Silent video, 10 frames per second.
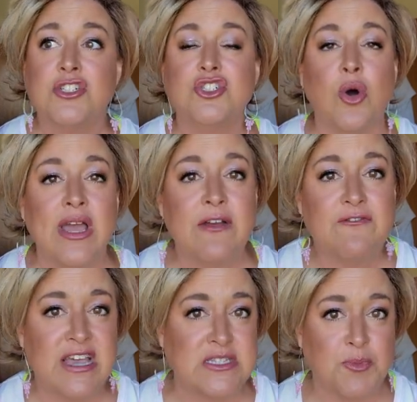Join a
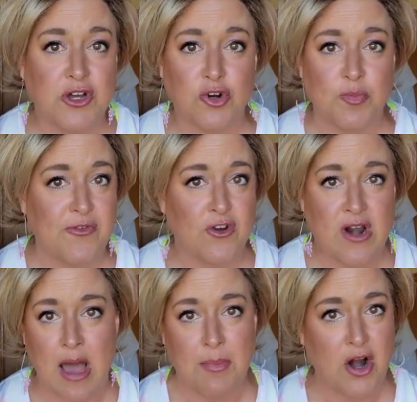Facebook group if
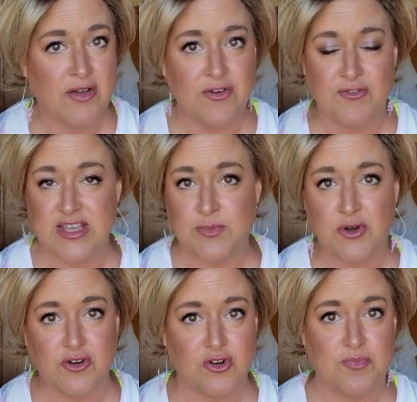you're not part of a
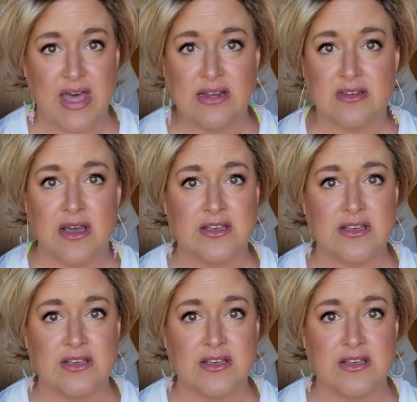Facebook group that